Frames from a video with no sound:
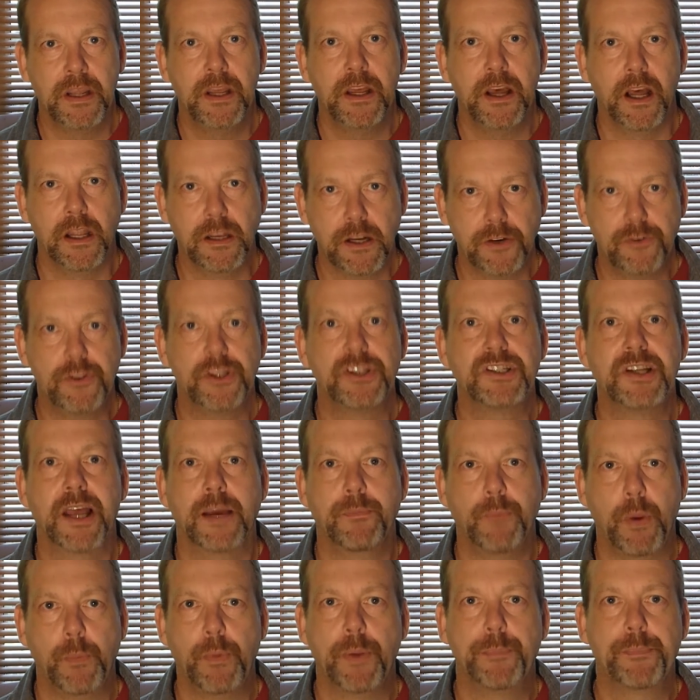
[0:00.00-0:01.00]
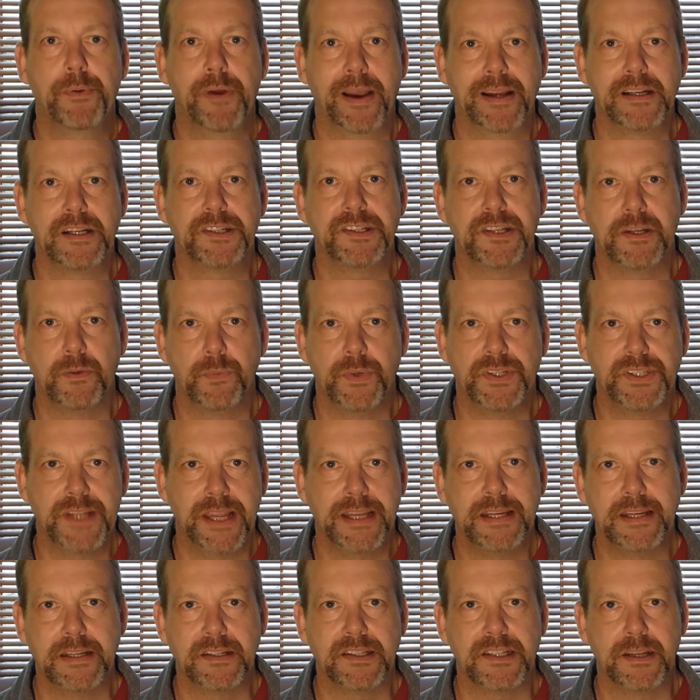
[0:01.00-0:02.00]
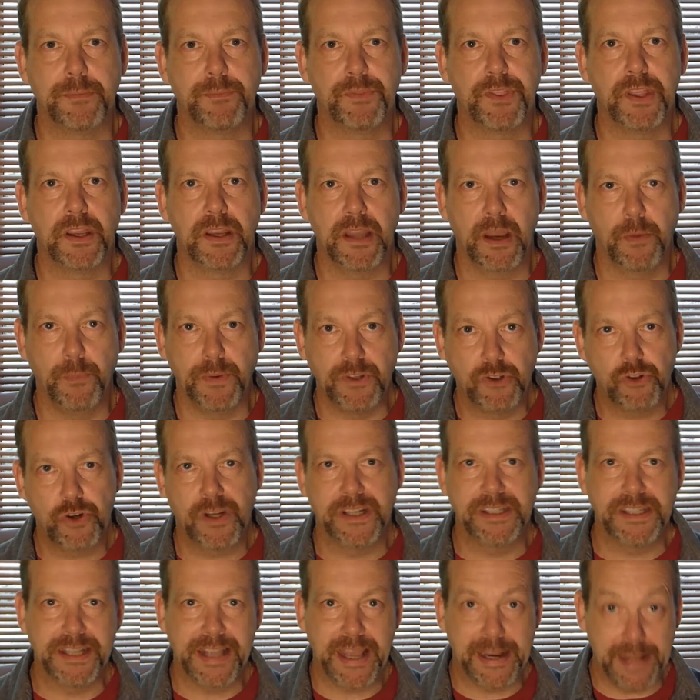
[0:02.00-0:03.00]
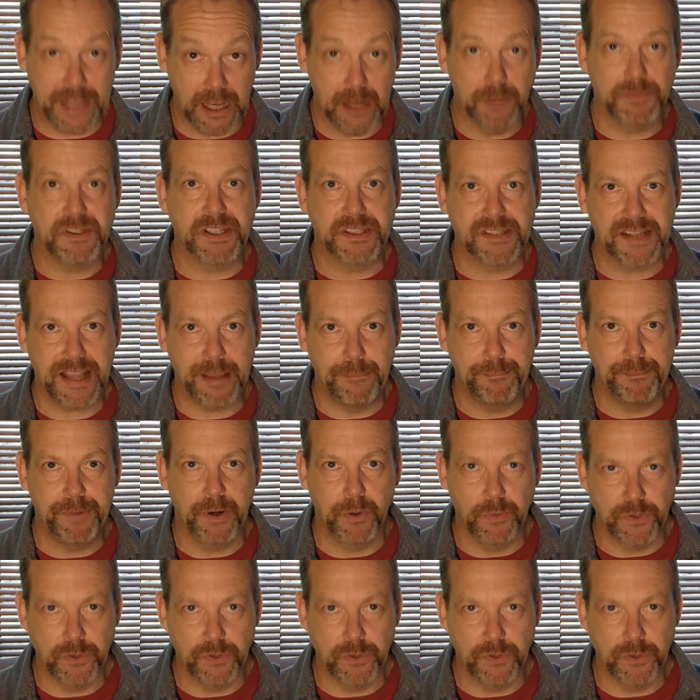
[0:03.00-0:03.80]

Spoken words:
a lot of the time when we're practicing, we're taking something and we're trying to get it up to tempo.